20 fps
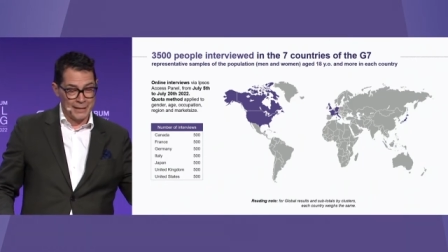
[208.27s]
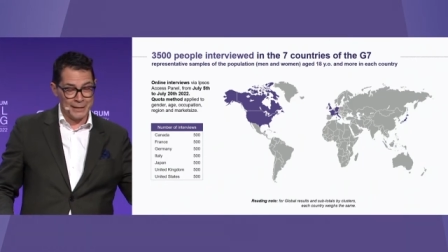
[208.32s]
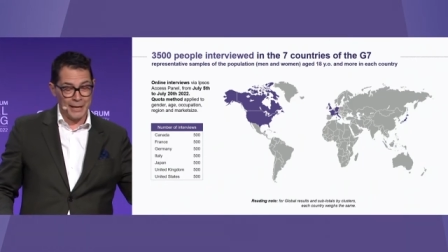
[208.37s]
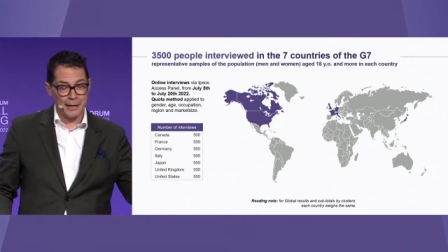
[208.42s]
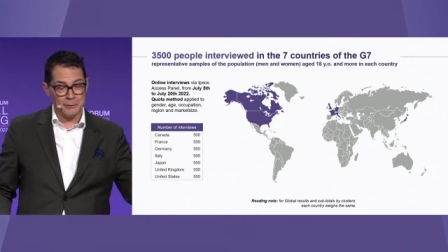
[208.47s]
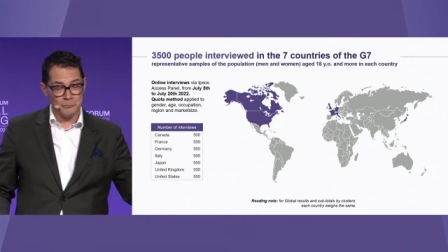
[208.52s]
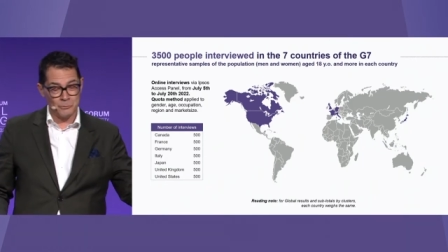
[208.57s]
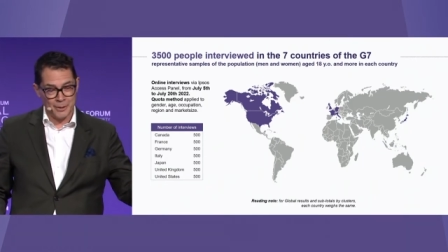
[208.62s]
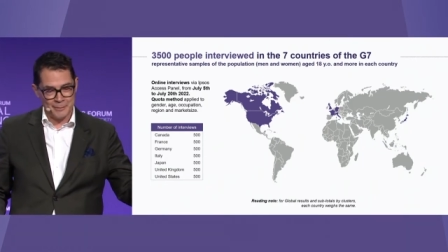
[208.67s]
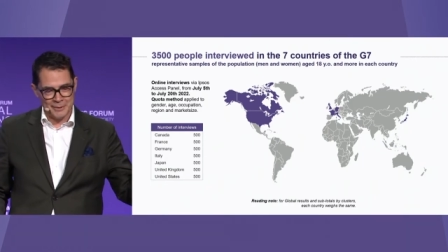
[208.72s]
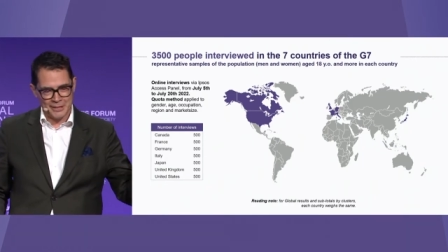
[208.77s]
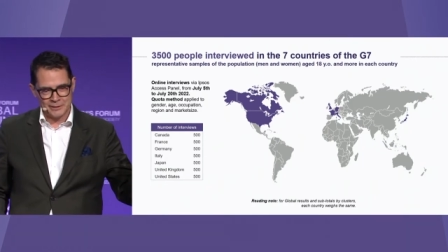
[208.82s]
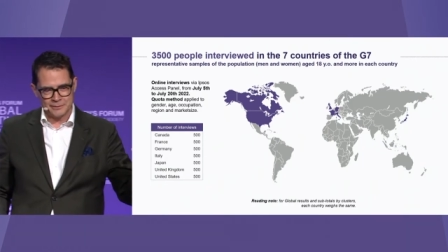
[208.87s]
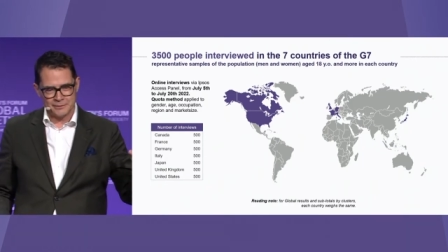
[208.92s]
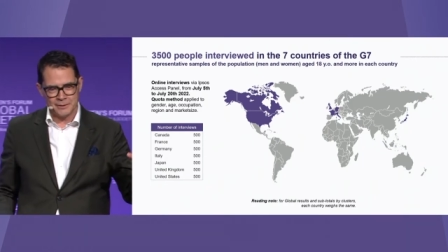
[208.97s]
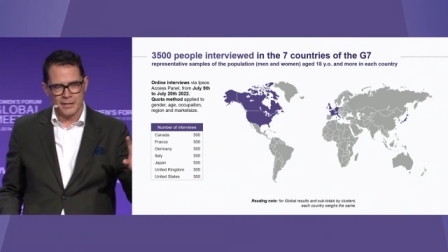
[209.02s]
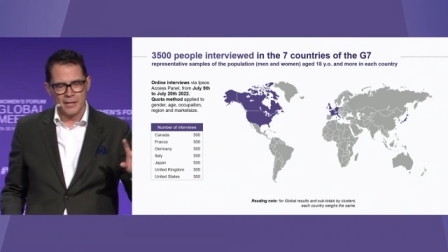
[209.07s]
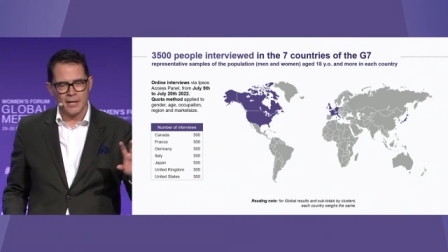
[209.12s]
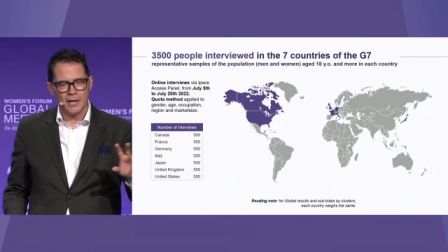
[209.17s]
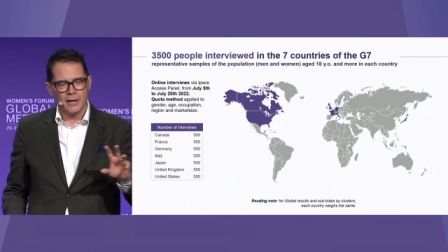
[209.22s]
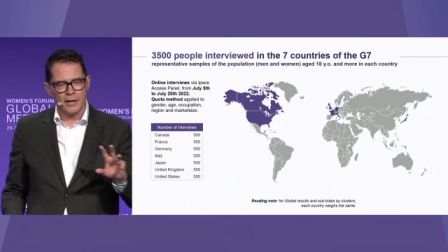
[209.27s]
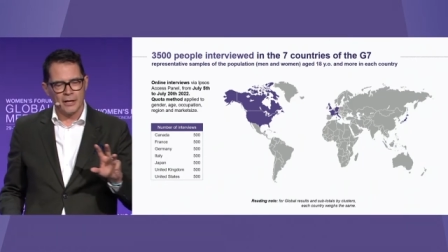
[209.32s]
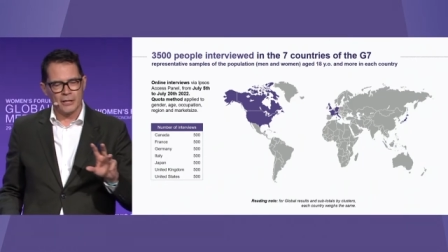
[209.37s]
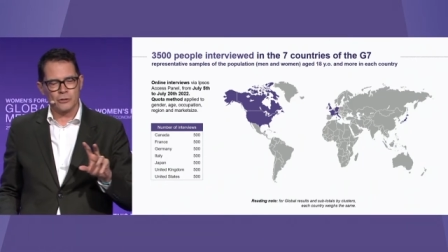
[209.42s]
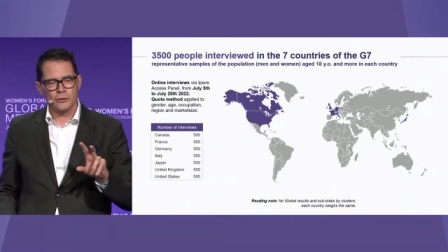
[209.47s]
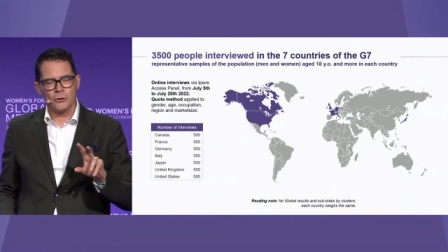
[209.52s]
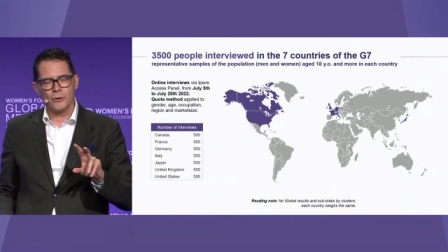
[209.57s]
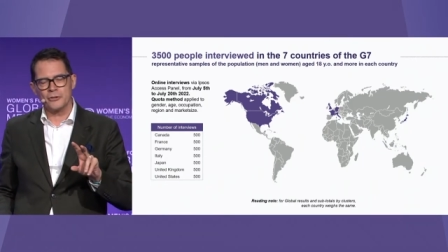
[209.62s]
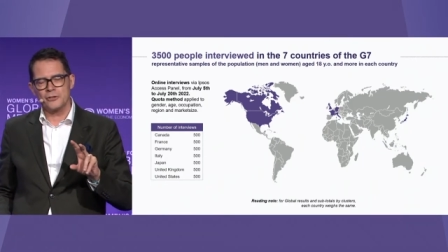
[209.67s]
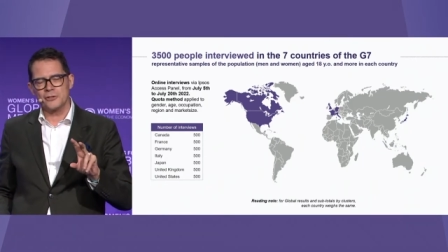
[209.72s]
and women
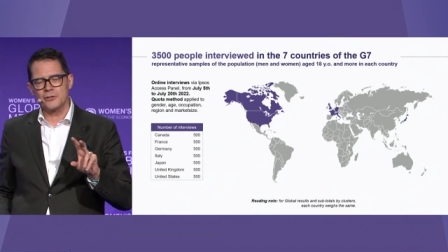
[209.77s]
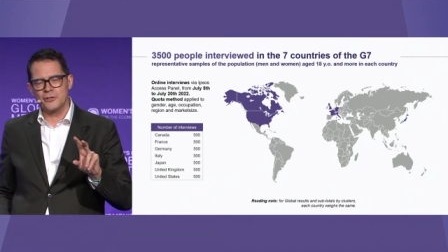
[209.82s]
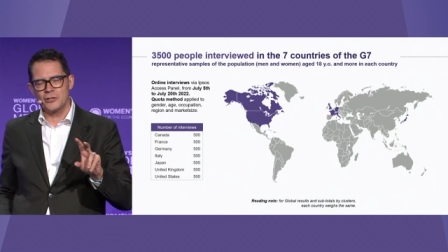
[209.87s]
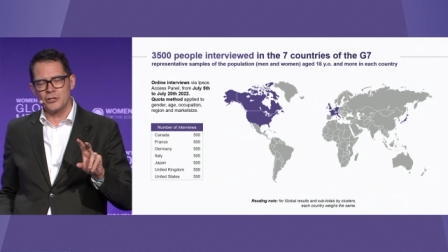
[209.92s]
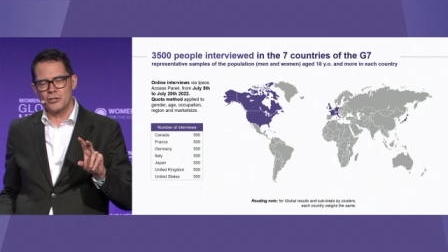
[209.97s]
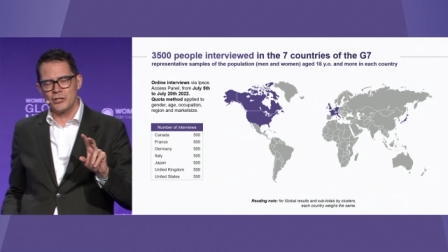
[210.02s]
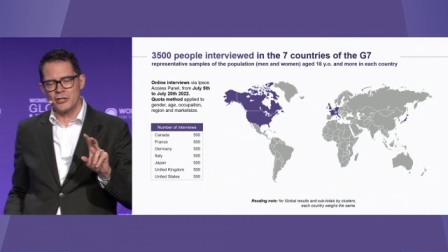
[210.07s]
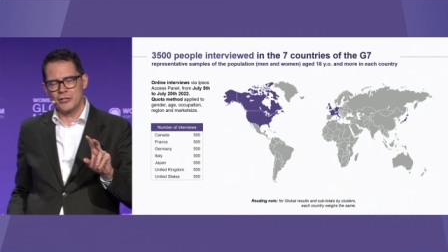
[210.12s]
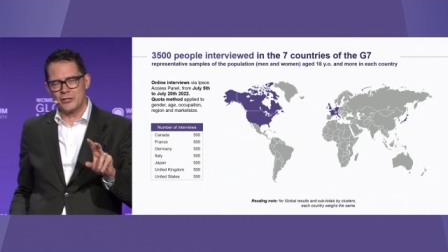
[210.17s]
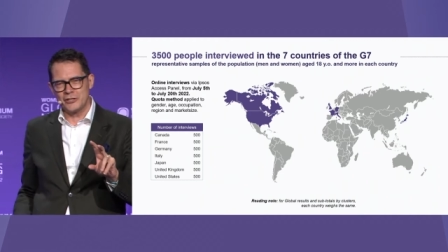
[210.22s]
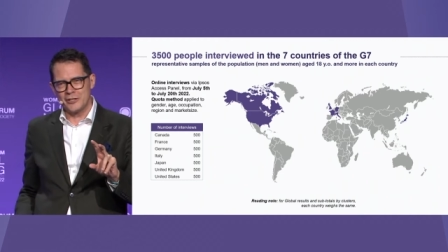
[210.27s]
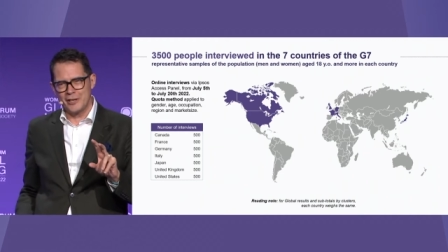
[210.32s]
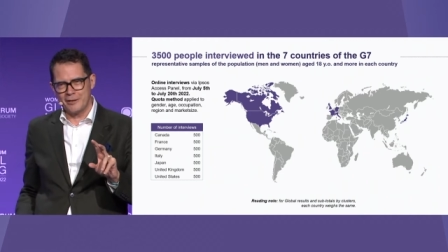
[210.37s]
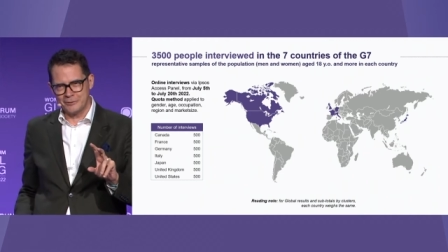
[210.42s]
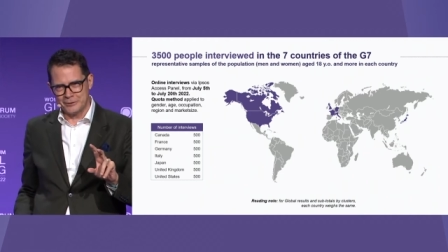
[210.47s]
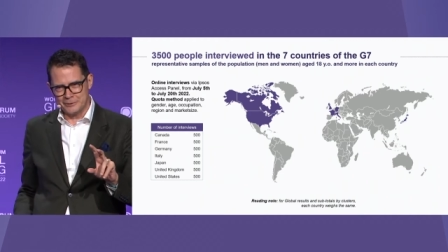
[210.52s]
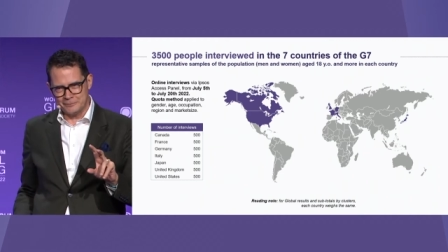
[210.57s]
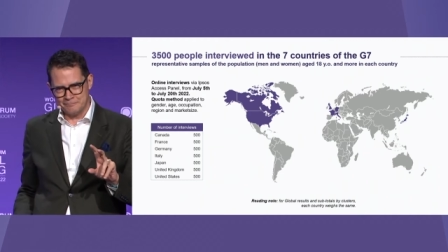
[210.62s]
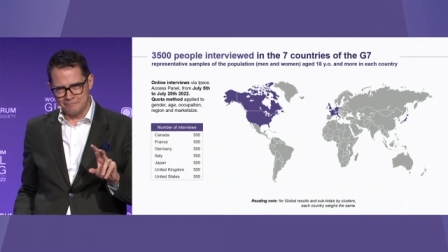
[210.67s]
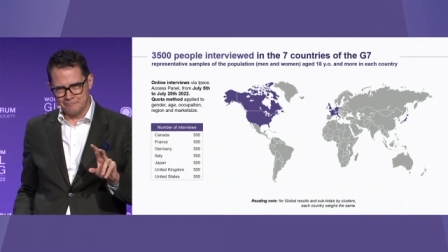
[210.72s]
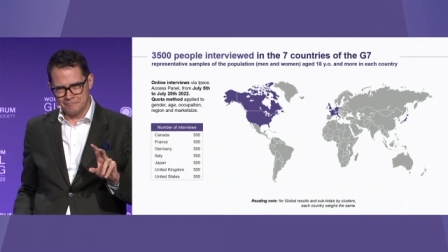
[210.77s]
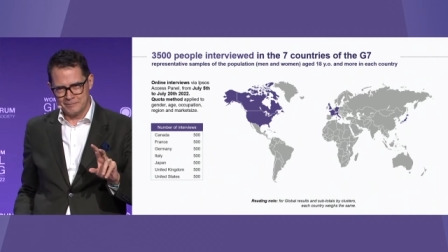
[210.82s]
across the G7.